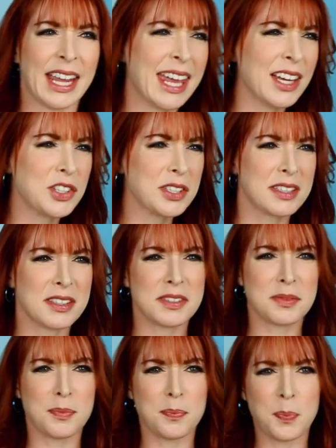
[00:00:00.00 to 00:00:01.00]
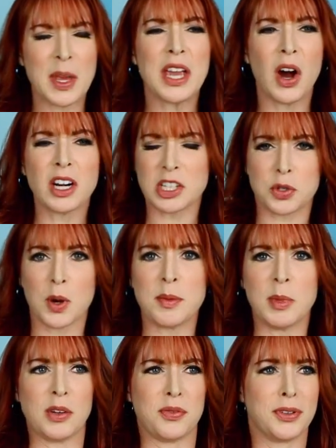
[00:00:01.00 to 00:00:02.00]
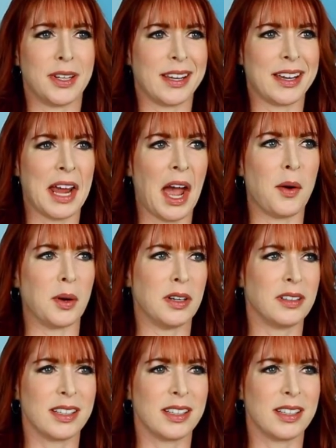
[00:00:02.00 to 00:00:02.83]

I can't just be on a treadmill for like an hour.